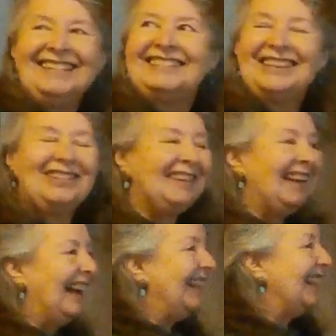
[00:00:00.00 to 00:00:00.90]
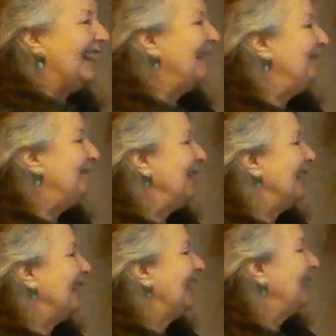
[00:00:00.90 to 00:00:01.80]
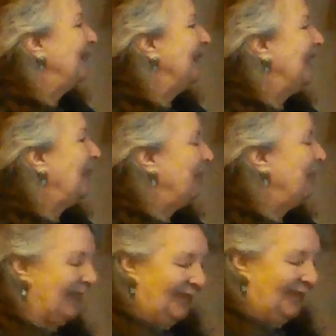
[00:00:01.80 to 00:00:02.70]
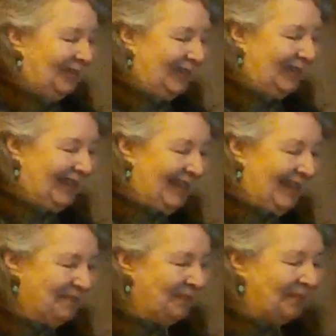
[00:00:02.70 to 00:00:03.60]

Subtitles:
So I thought I'd play with it a little bit. I hope you guys are okay with that.